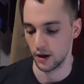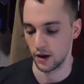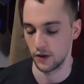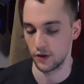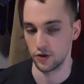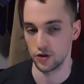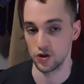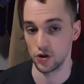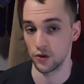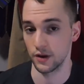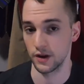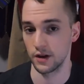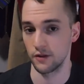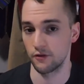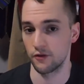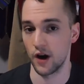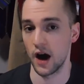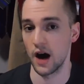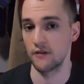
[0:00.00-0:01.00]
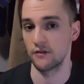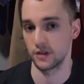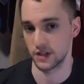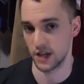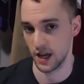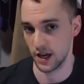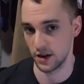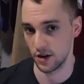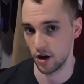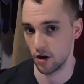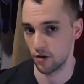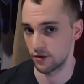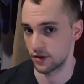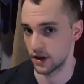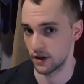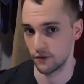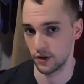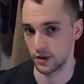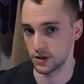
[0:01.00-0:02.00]
and there's only a $5 or $10
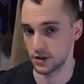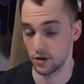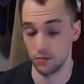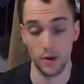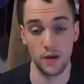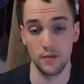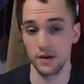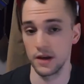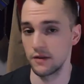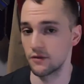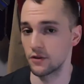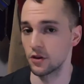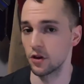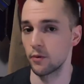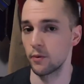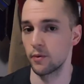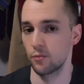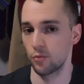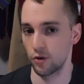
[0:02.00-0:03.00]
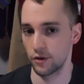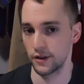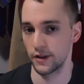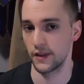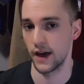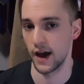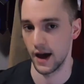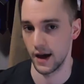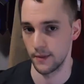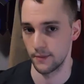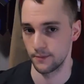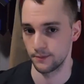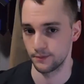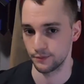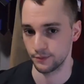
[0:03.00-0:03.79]
difference, or maybe even a little bit more than that,